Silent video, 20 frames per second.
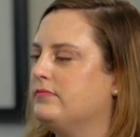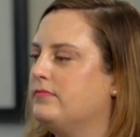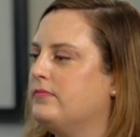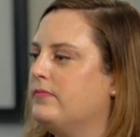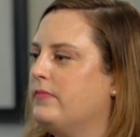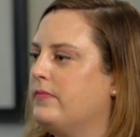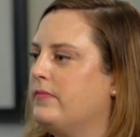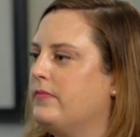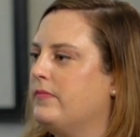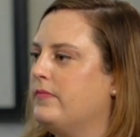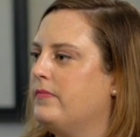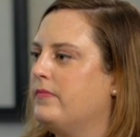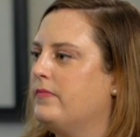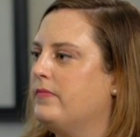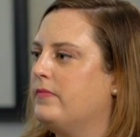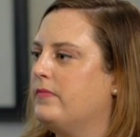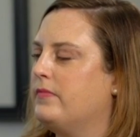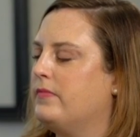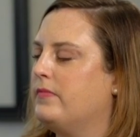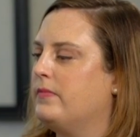
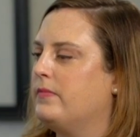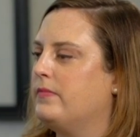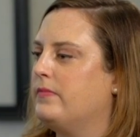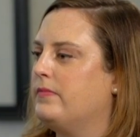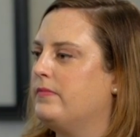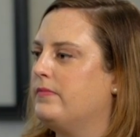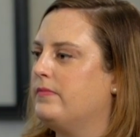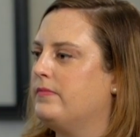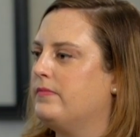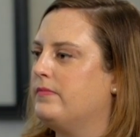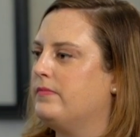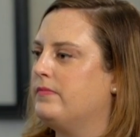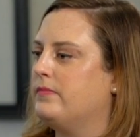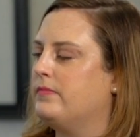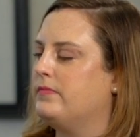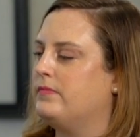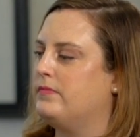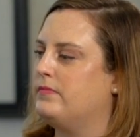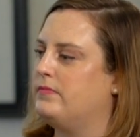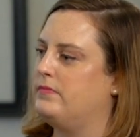
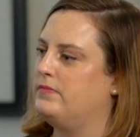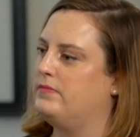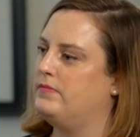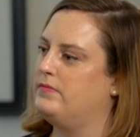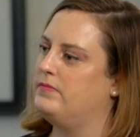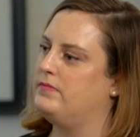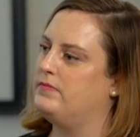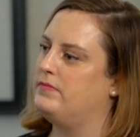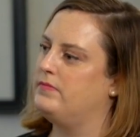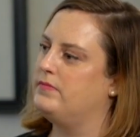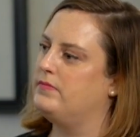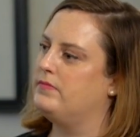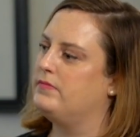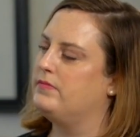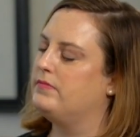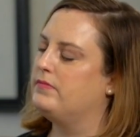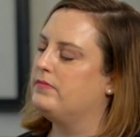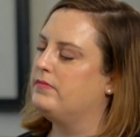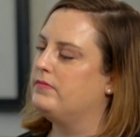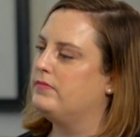
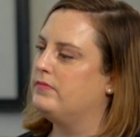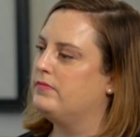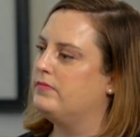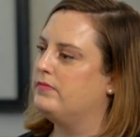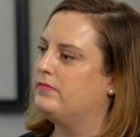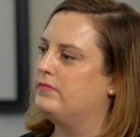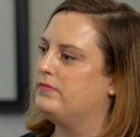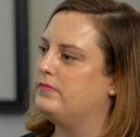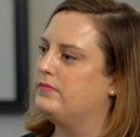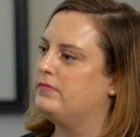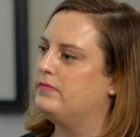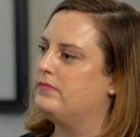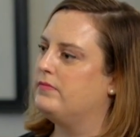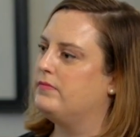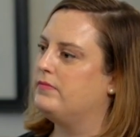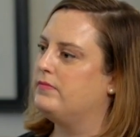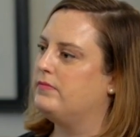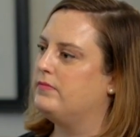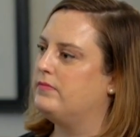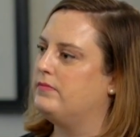
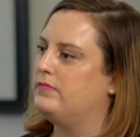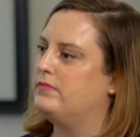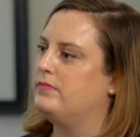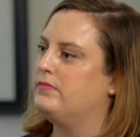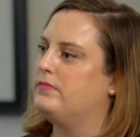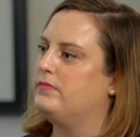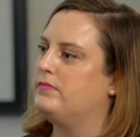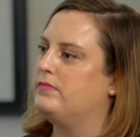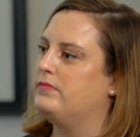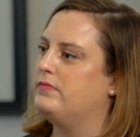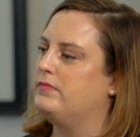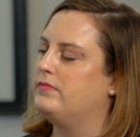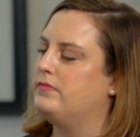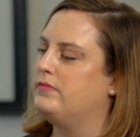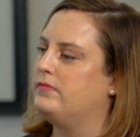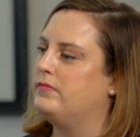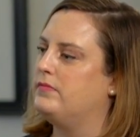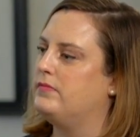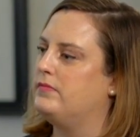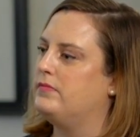
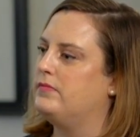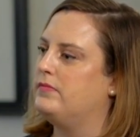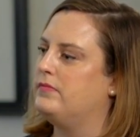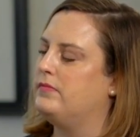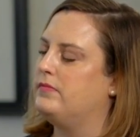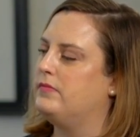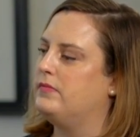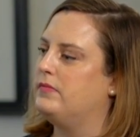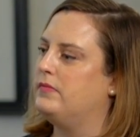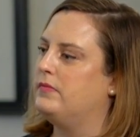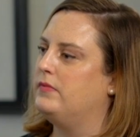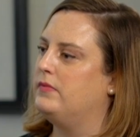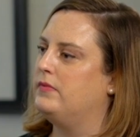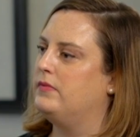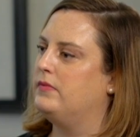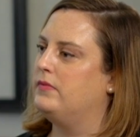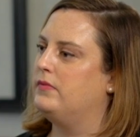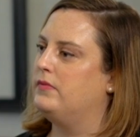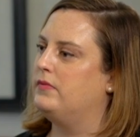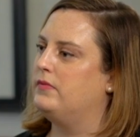
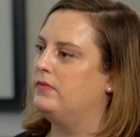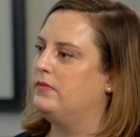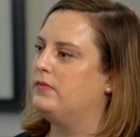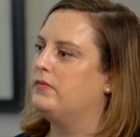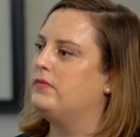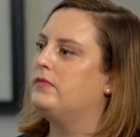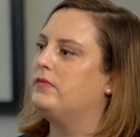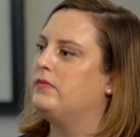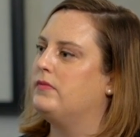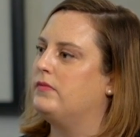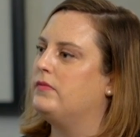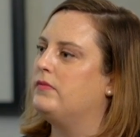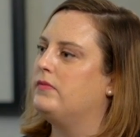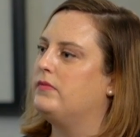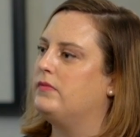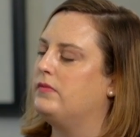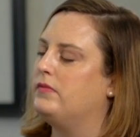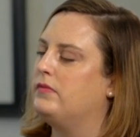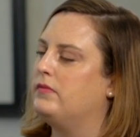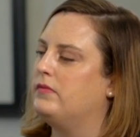
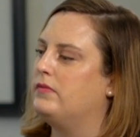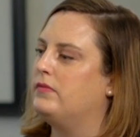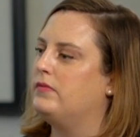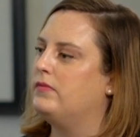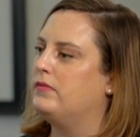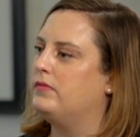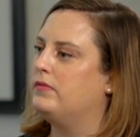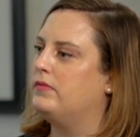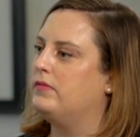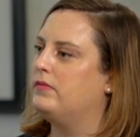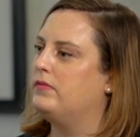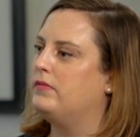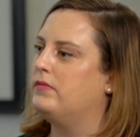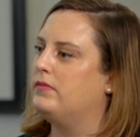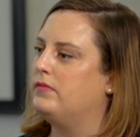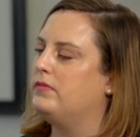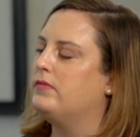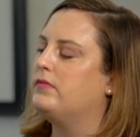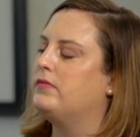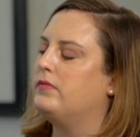The person shown says nothing.